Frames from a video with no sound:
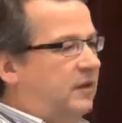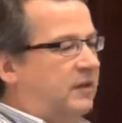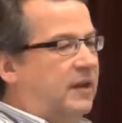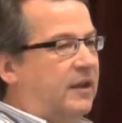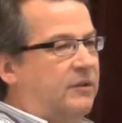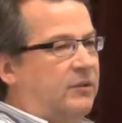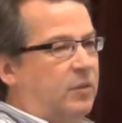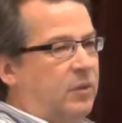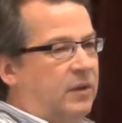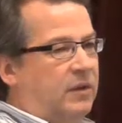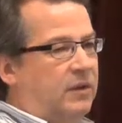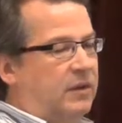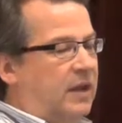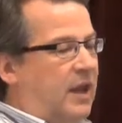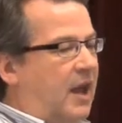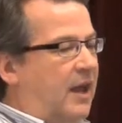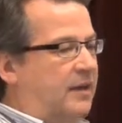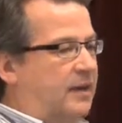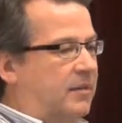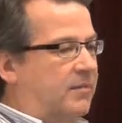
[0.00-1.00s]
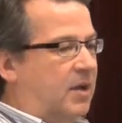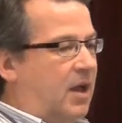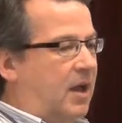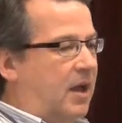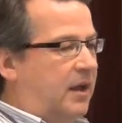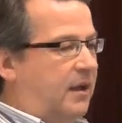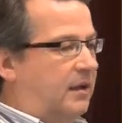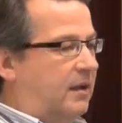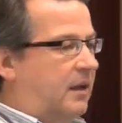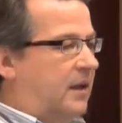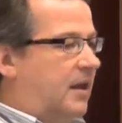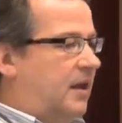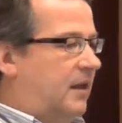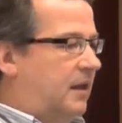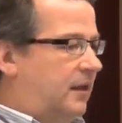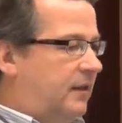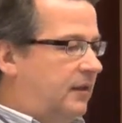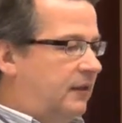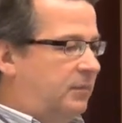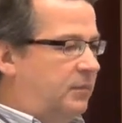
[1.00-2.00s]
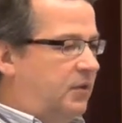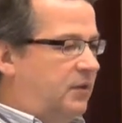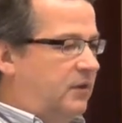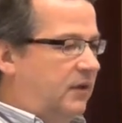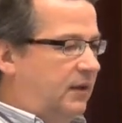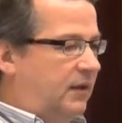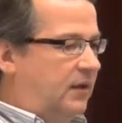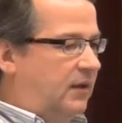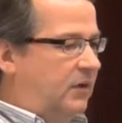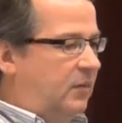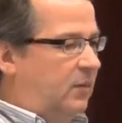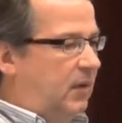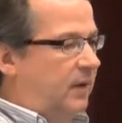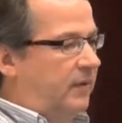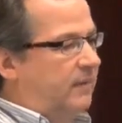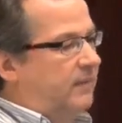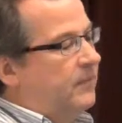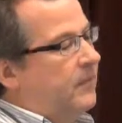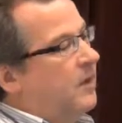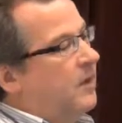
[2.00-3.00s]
and that's what the idea behind this particular one.